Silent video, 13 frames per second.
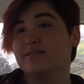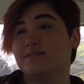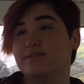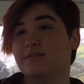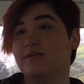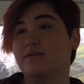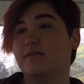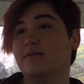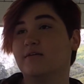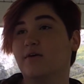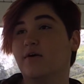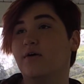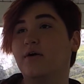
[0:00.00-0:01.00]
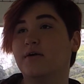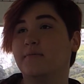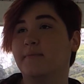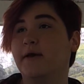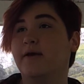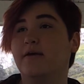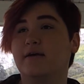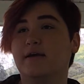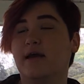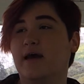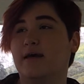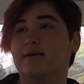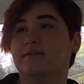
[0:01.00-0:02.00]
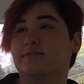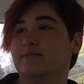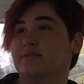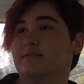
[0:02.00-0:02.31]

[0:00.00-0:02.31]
a singer and go on American Idol.